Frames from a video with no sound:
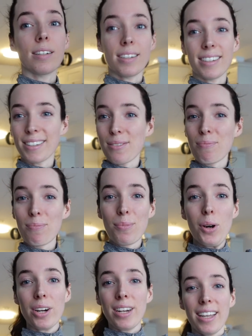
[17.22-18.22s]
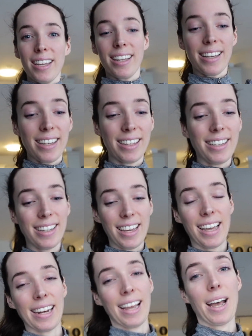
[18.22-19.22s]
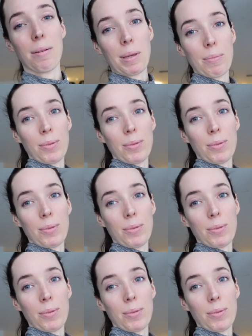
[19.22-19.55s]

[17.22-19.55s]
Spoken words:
Good morning and happy